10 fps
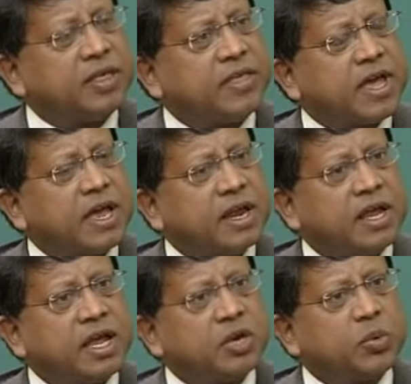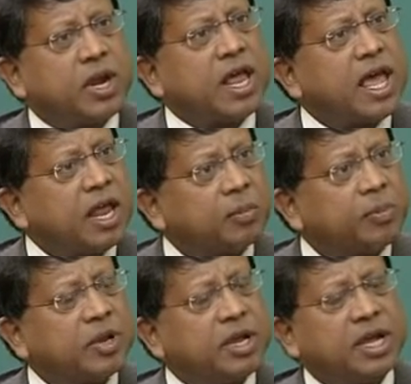then it will
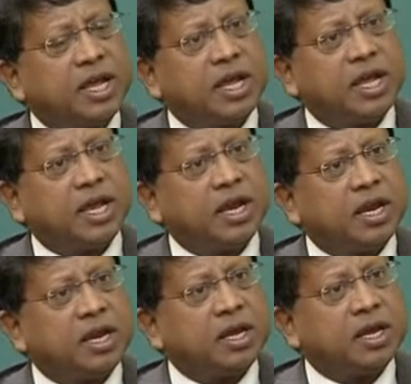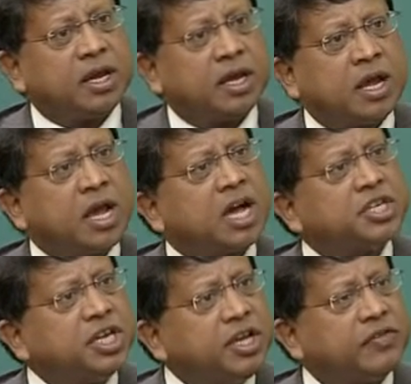help in
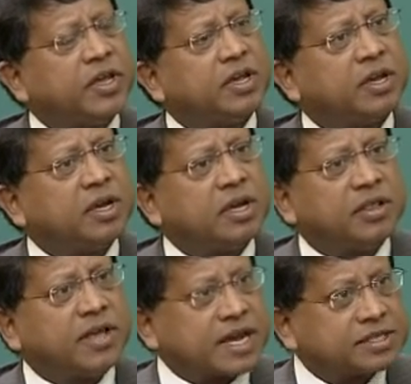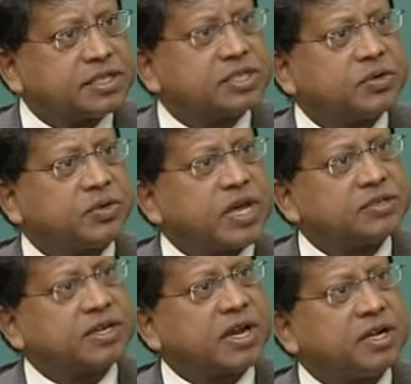achieving the Access
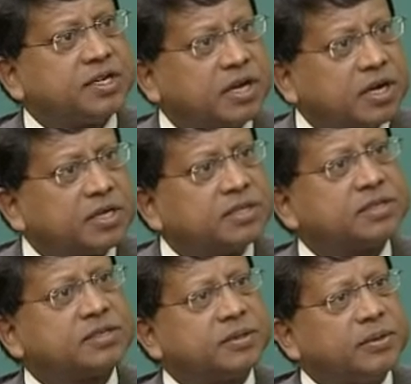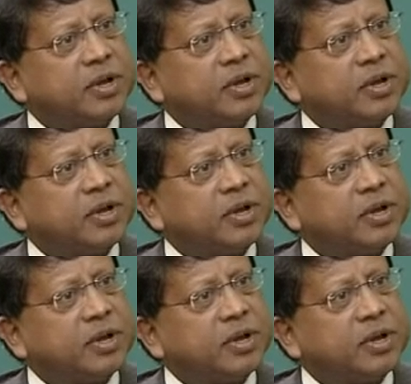2009 targets,